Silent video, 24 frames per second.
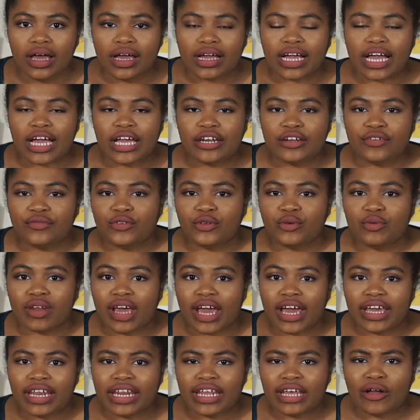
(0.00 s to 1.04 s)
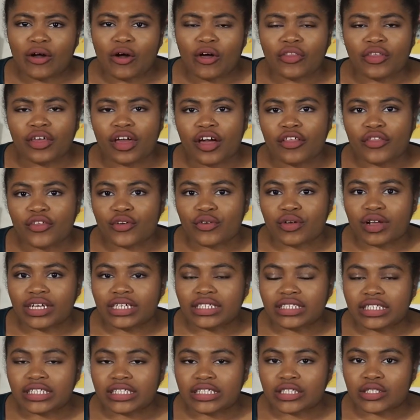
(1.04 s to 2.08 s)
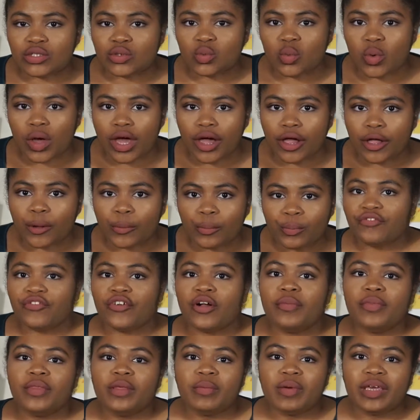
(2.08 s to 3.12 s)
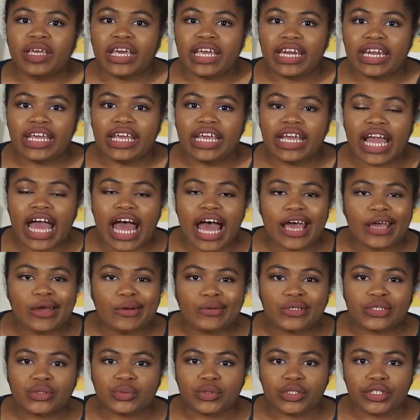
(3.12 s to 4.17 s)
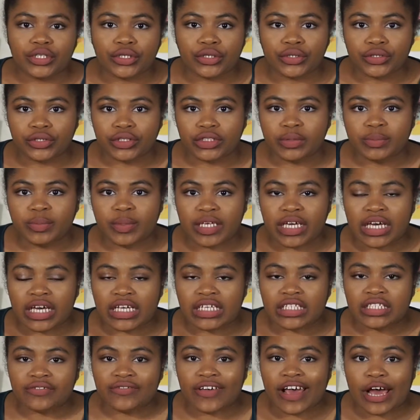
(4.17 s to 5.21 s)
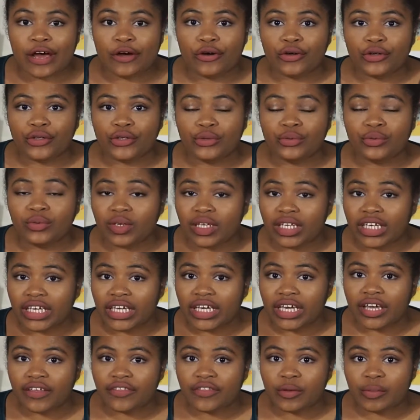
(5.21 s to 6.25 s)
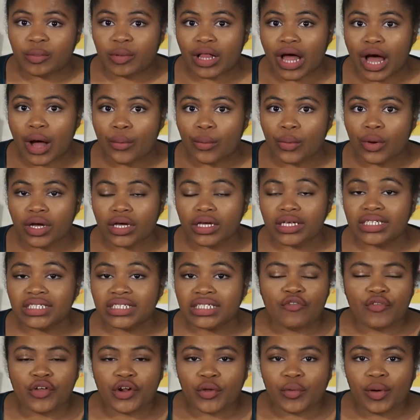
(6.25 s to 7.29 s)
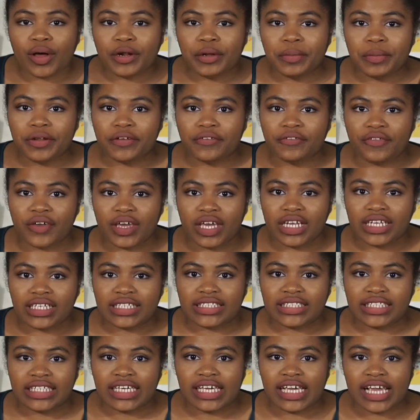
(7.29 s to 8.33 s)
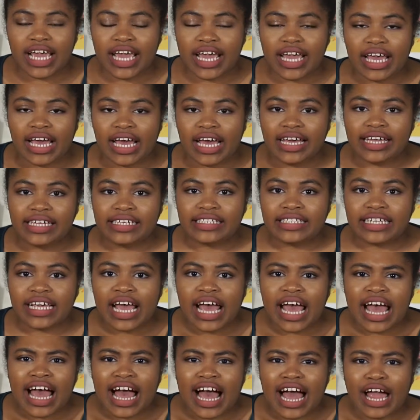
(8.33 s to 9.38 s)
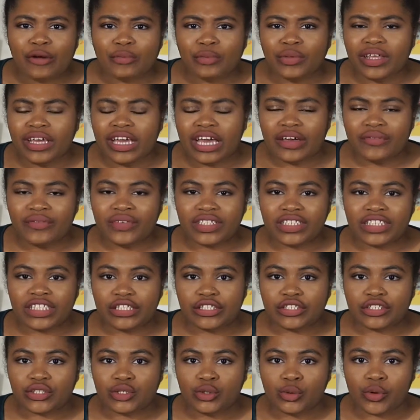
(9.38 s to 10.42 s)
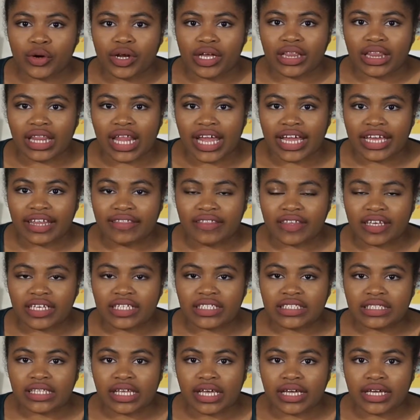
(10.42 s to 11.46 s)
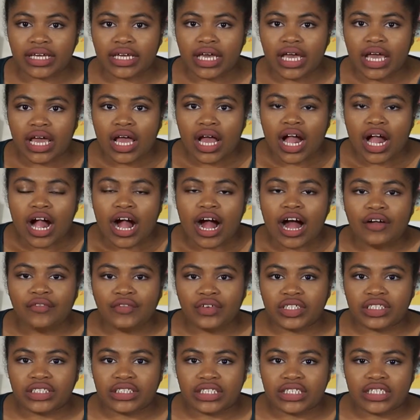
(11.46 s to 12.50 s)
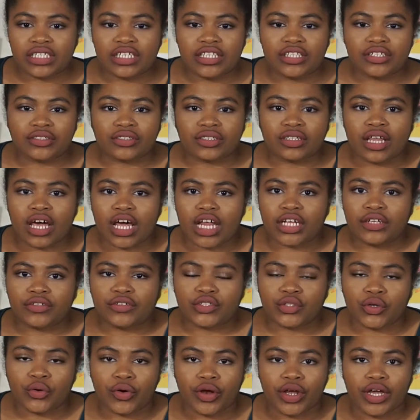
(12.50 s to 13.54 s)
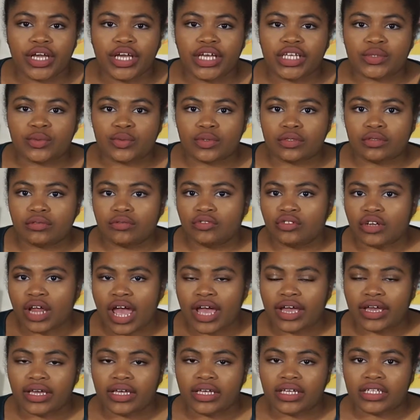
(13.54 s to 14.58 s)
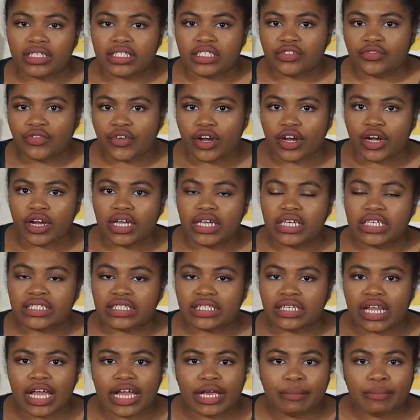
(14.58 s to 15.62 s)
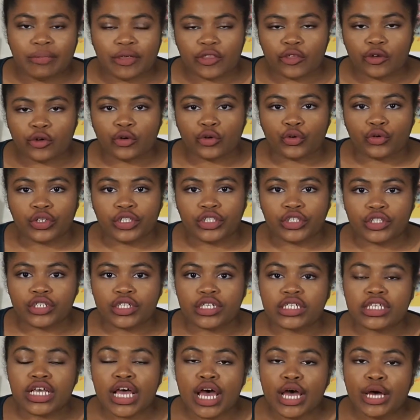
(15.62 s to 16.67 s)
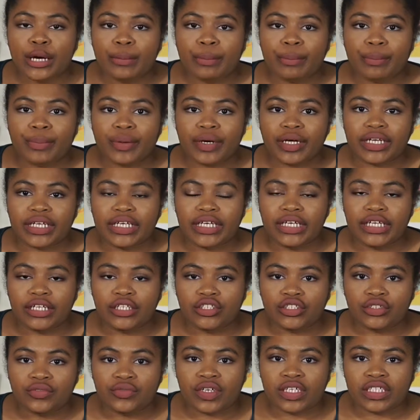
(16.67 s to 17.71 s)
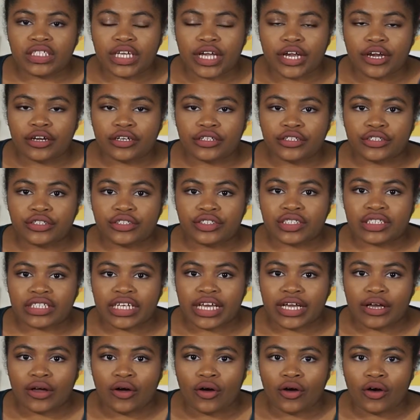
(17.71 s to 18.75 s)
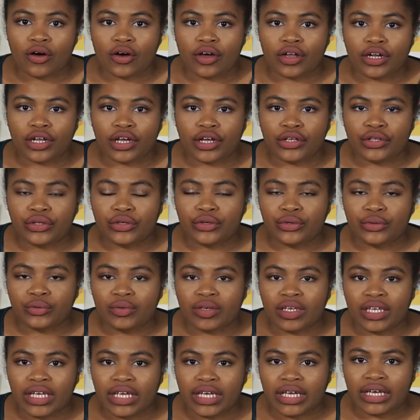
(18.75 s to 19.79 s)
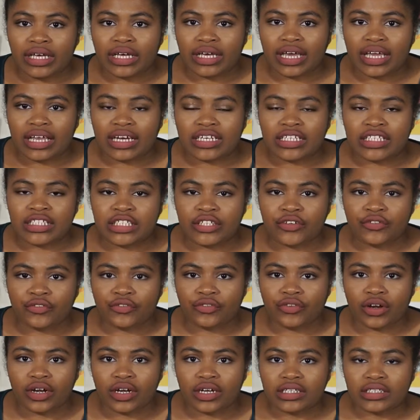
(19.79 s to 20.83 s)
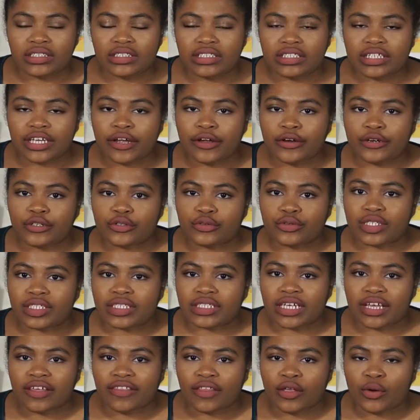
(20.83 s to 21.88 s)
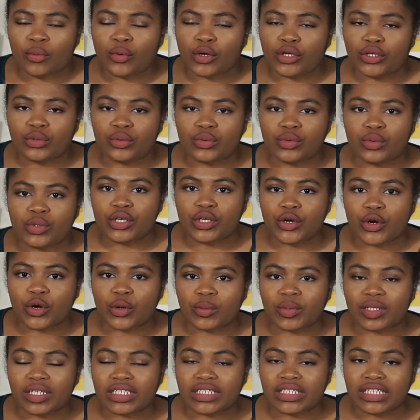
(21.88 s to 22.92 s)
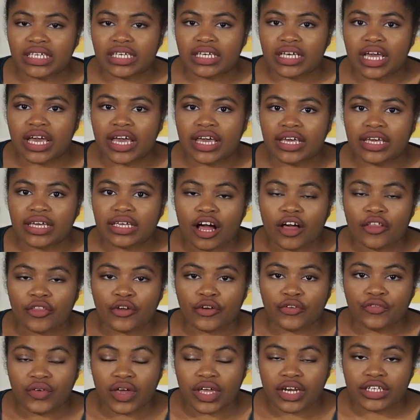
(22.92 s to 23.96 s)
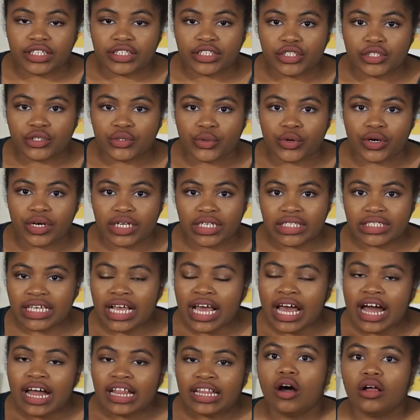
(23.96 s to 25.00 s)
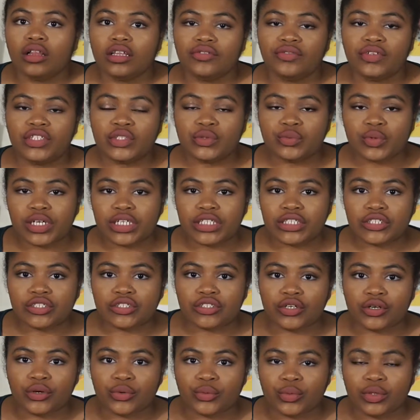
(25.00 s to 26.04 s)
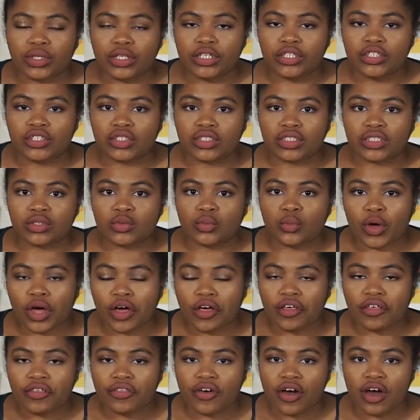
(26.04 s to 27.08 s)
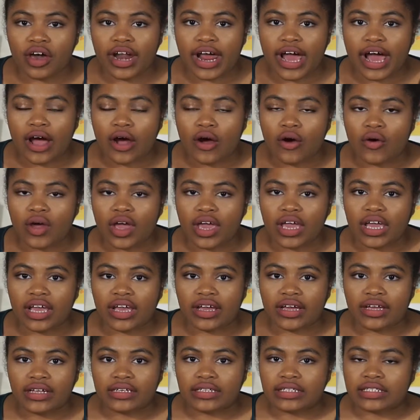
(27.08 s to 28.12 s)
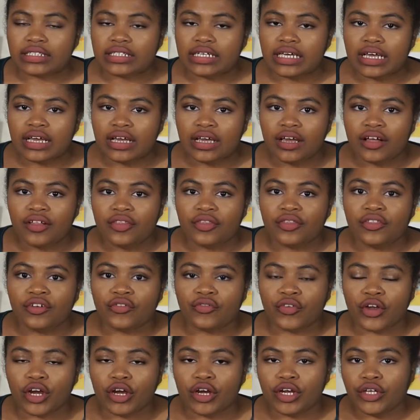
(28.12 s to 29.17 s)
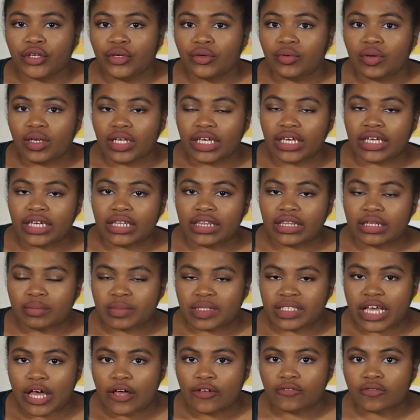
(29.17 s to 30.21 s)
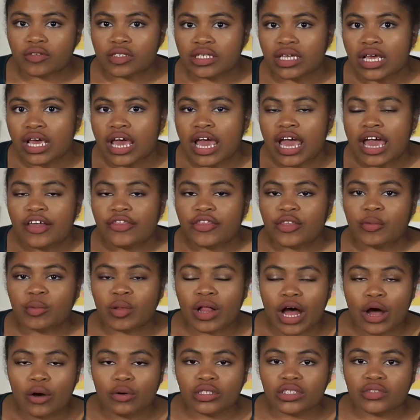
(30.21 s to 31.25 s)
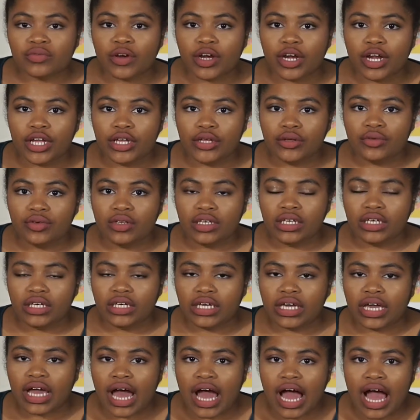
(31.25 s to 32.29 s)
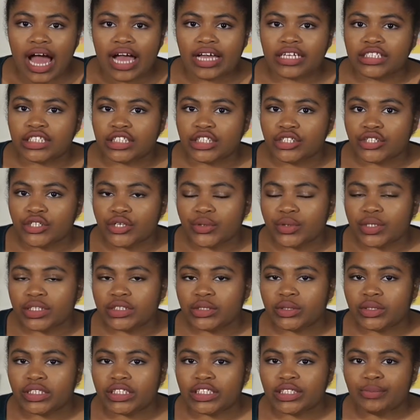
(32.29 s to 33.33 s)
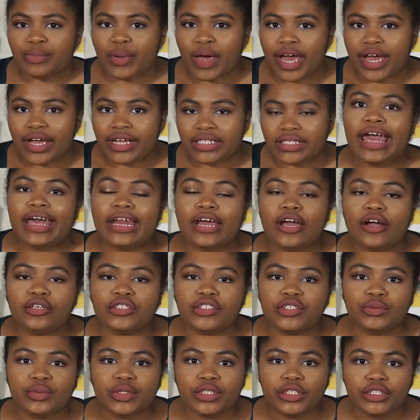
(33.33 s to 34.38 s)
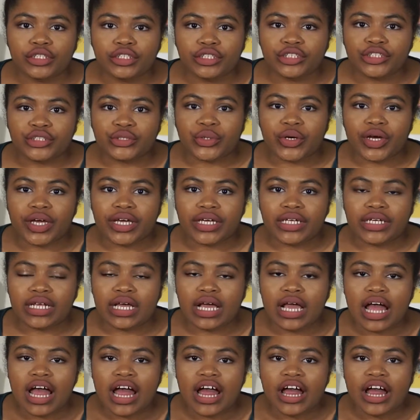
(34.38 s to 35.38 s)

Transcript: kind of uniting all the other races as well. From the beginning, I was really hooked because of how unique the plot was. I've read quite a bit of fantasy, and I really haven't seen a story like this. Like, obviously, there's a lot of stories with dragons, fairies, and like mythical creatures, but each of his characters take on a unique and different characteristic than what you normally see in other fantasy stories. All of his races are really just well thought out, and they're very unique in themselves. The plot was very unique. I didn't know what to expect, and I also really enjoyed